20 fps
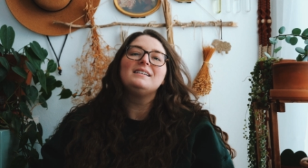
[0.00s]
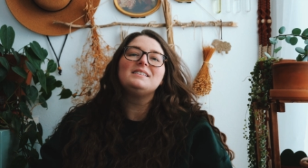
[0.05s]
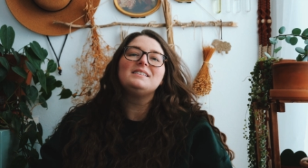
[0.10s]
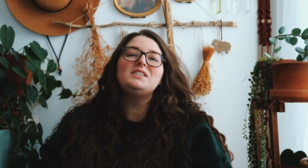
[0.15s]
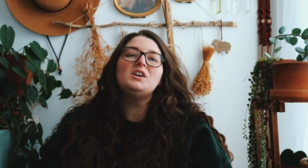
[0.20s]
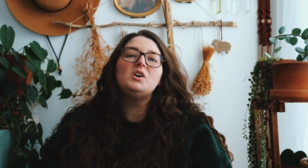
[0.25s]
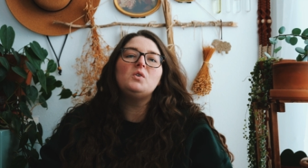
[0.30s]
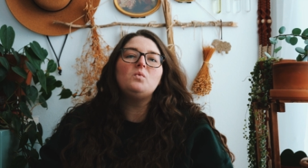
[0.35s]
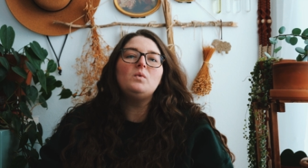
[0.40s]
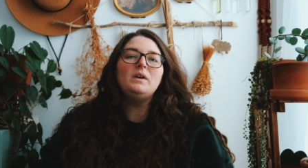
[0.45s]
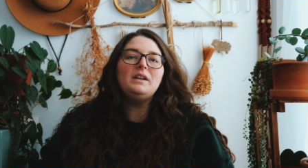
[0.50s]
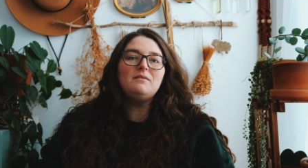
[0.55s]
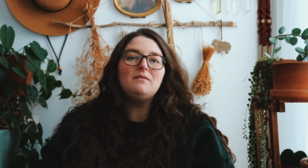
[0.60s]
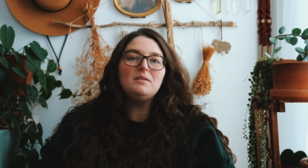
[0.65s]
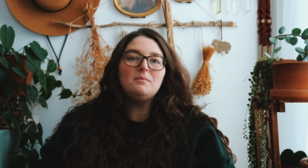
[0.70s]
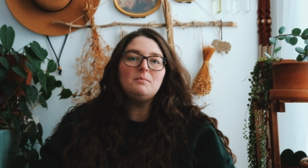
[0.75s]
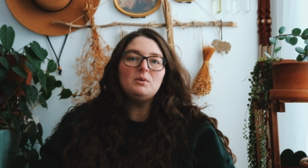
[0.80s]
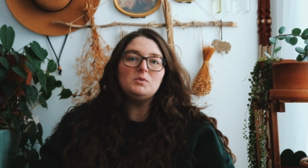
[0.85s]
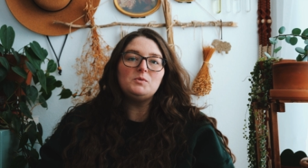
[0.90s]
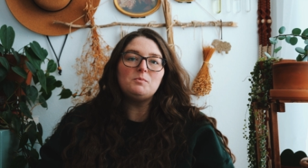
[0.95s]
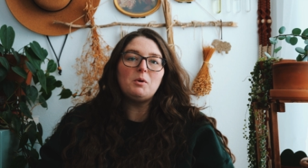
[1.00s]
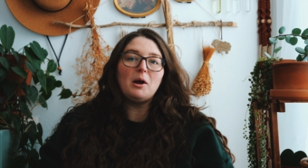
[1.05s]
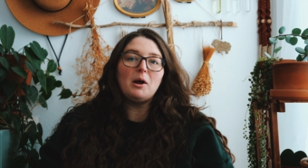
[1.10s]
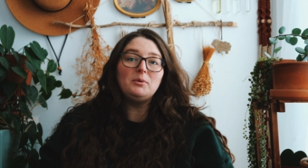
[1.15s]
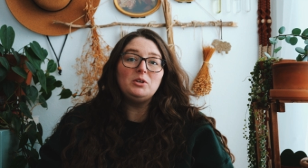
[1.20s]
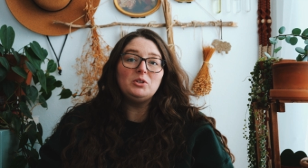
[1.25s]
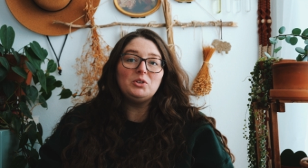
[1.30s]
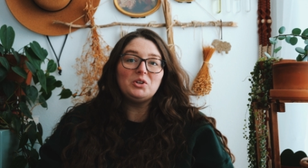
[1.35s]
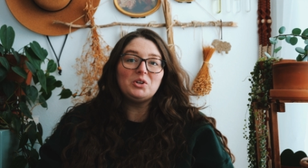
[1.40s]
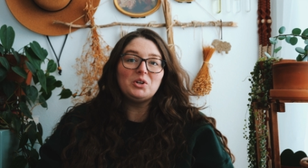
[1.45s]
So one of the most
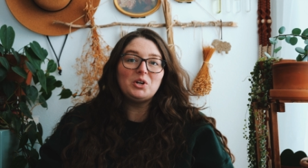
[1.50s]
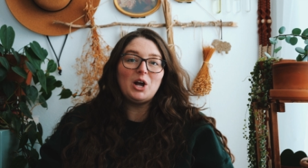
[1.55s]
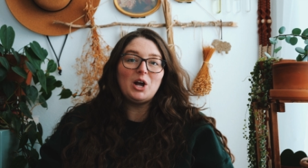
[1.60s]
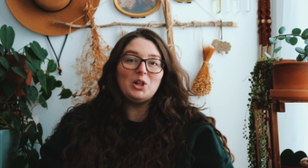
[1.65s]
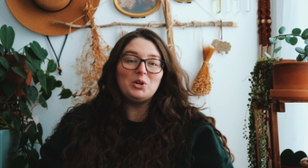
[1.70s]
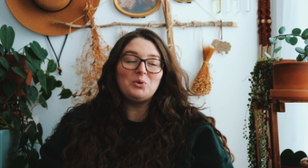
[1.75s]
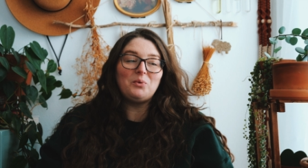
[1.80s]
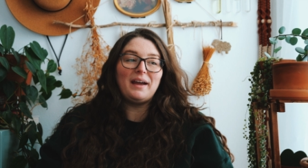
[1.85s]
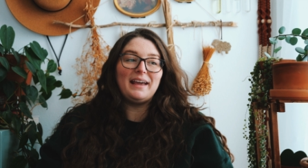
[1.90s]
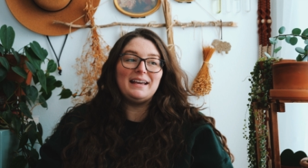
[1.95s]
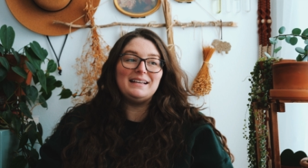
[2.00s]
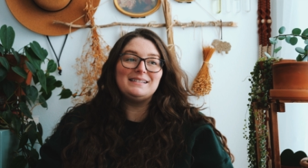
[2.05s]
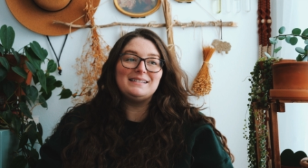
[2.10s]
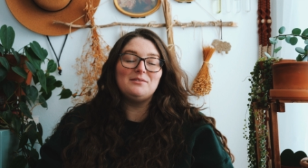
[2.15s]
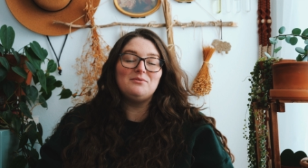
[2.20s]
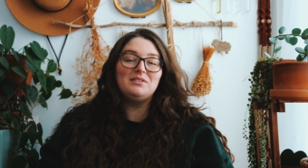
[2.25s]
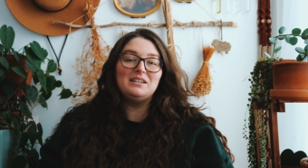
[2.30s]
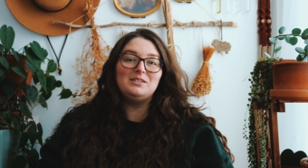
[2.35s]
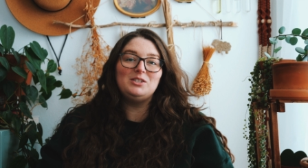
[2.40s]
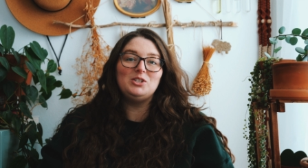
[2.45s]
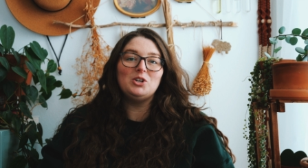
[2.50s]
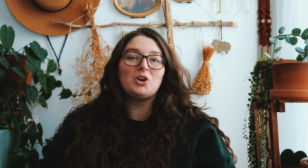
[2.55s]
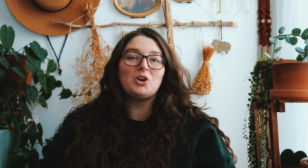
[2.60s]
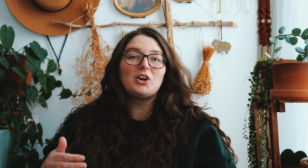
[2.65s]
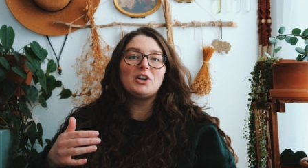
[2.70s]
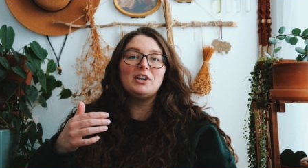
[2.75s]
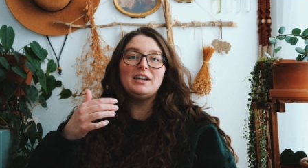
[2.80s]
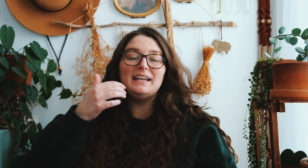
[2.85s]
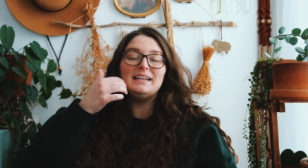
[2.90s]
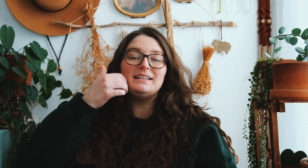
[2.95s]
popular colorways of this
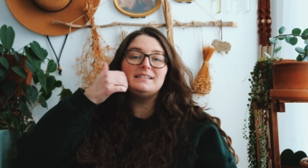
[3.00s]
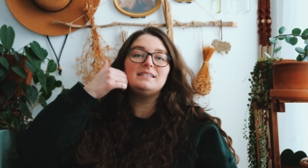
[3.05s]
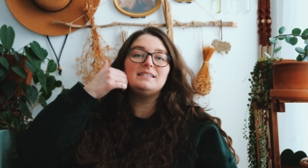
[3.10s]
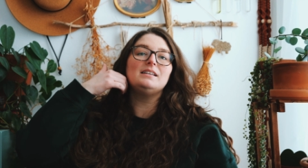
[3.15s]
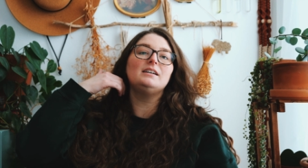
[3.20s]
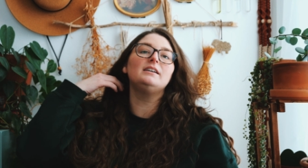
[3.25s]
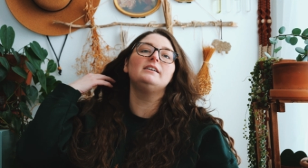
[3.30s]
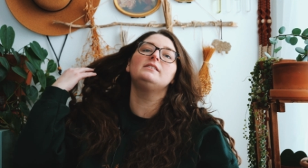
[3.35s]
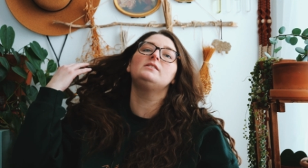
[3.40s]
yarn is the